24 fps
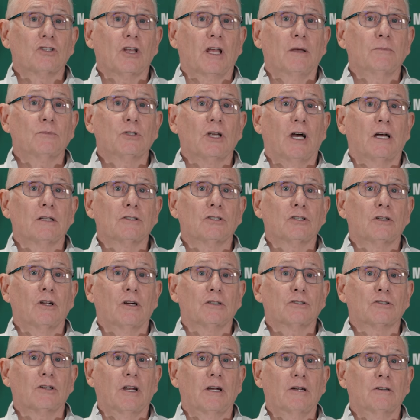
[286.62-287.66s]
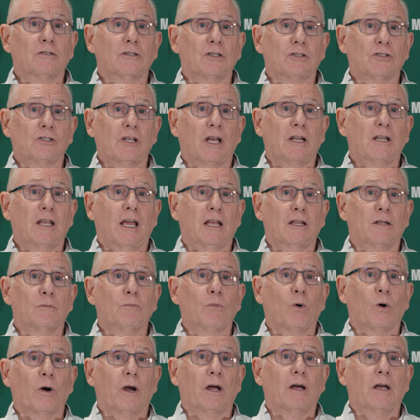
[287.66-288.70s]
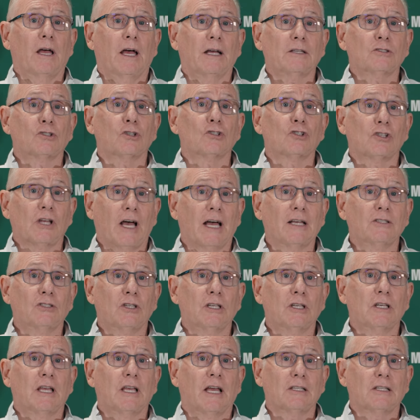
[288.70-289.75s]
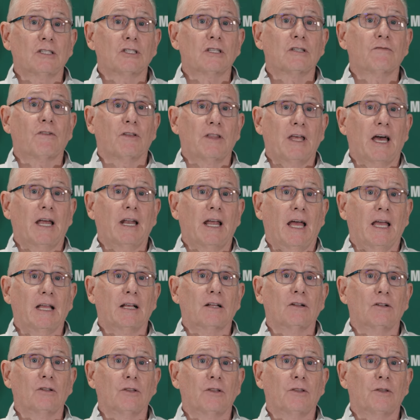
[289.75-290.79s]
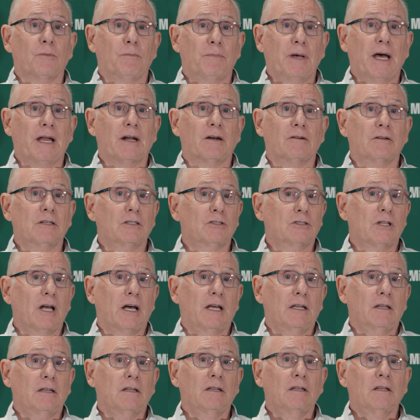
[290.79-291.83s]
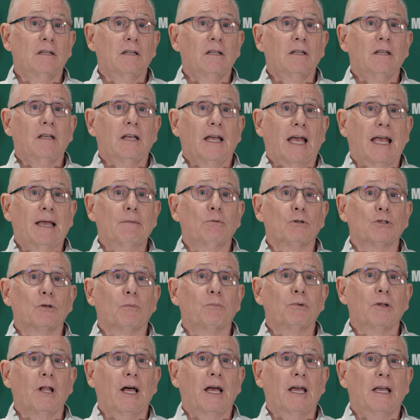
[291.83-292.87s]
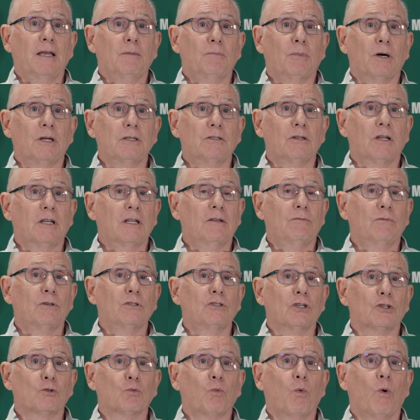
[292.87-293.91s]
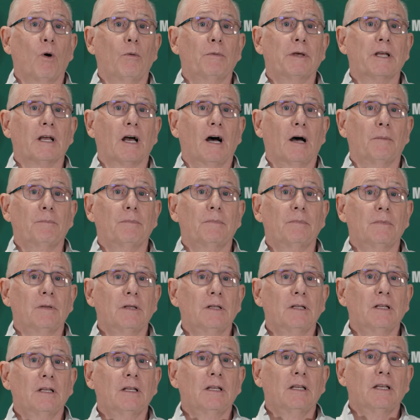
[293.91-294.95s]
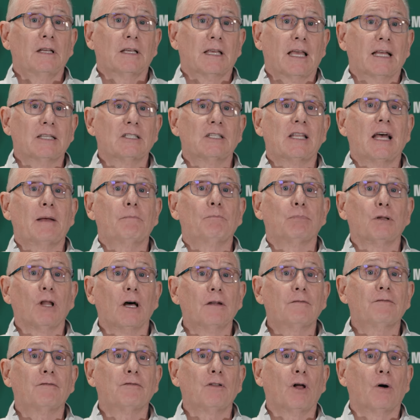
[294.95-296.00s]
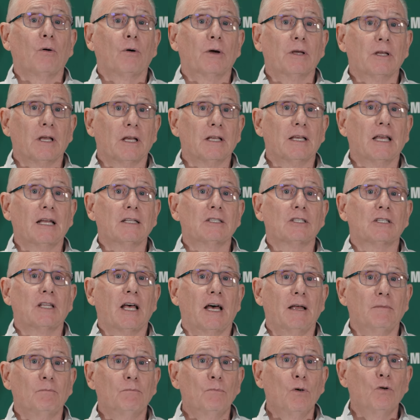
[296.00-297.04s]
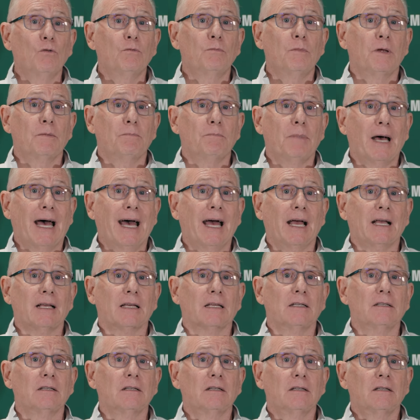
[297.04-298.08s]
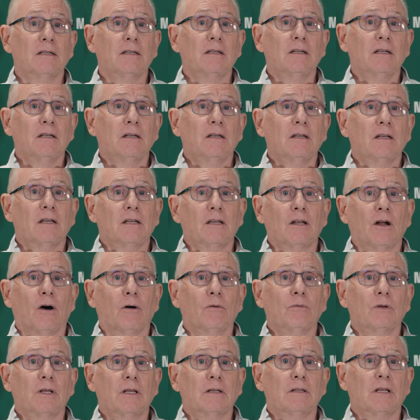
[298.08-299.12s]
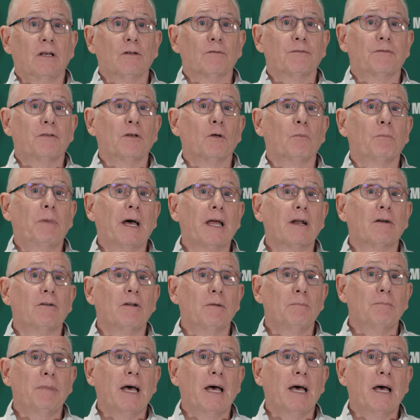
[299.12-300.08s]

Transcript: Sam Johnson, our trainer, just said, hey, the more exercise he gets for that ankle, the better. He's not able to play, but even just warming up gets that blood flowing and gets that movement back. And you know, he'll feel better and